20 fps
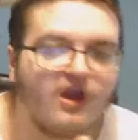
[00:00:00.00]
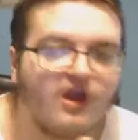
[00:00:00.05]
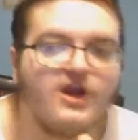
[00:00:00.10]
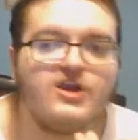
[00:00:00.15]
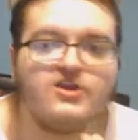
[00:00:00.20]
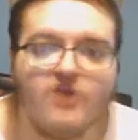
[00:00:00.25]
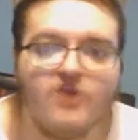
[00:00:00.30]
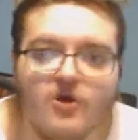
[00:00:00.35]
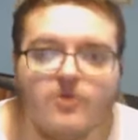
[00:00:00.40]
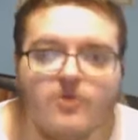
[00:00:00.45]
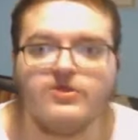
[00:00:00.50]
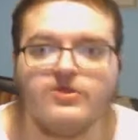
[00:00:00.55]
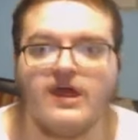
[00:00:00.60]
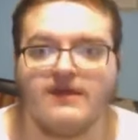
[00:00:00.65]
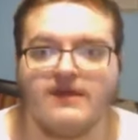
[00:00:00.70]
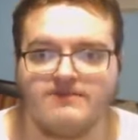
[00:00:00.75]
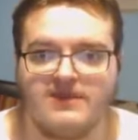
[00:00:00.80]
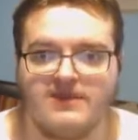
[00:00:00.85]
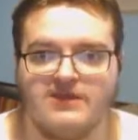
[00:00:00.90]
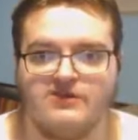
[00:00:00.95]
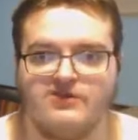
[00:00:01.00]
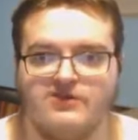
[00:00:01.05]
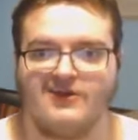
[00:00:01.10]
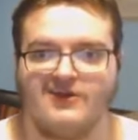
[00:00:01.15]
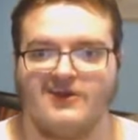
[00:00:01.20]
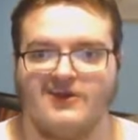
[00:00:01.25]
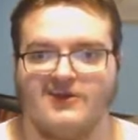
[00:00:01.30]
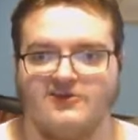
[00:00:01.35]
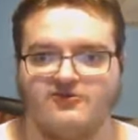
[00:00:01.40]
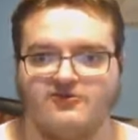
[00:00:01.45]
I know that means you're
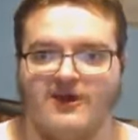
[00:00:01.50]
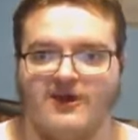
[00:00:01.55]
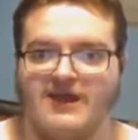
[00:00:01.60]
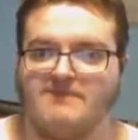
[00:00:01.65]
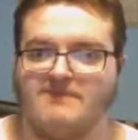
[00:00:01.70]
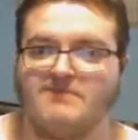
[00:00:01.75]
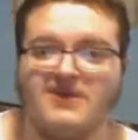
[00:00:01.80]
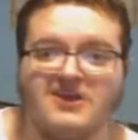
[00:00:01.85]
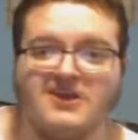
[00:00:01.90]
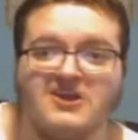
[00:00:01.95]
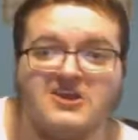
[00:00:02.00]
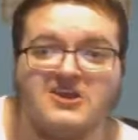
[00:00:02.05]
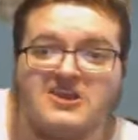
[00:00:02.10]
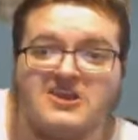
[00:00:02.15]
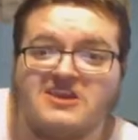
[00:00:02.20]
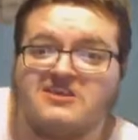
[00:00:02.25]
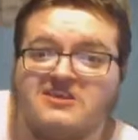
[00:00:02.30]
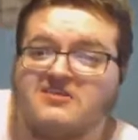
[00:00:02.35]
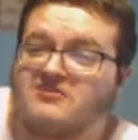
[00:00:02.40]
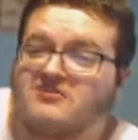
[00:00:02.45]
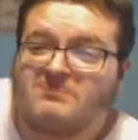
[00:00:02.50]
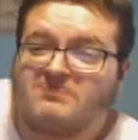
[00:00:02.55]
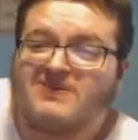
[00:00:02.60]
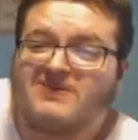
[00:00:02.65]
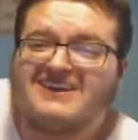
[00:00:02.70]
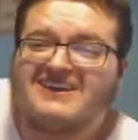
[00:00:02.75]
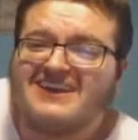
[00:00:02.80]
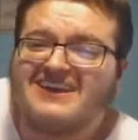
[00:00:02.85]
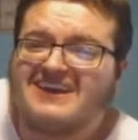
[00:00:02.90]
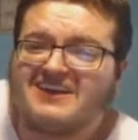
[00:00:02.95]
going to try because it's
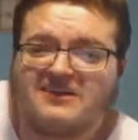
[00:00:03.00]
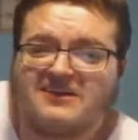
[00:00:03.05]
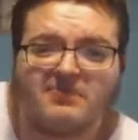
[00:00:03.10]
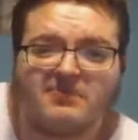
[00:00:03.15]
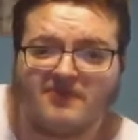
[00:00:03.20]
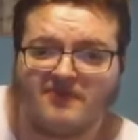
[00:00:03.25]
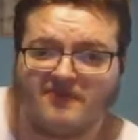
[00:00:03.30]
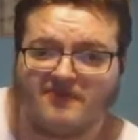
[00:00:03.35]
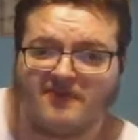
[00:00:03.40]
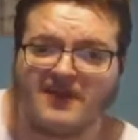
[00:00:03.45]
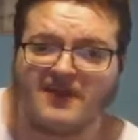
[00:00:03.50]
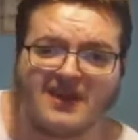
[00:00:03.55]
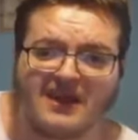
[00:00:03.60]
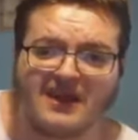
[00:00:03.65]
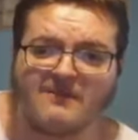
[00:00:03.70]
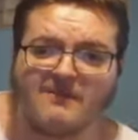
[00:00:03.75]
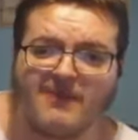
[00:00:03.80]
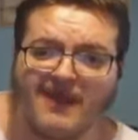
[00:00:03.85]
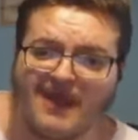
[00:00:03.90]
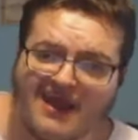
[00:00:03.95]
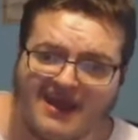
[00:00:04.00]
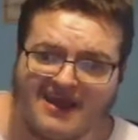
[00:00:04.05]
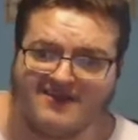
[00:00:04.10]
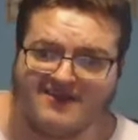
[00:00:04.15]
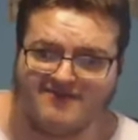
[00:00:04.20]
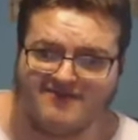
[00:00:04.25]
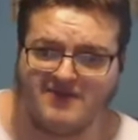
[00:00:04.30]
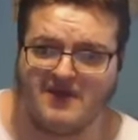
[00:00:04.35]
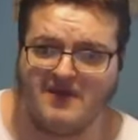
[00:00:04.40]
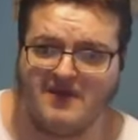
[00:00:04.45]
predictable fucking
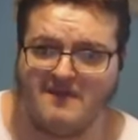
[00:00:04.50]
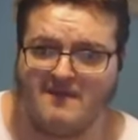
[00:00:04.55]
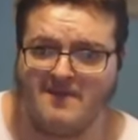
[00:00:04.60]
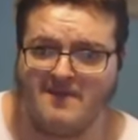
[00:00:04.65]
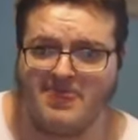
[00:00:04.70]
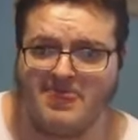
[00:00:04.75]
behaviour.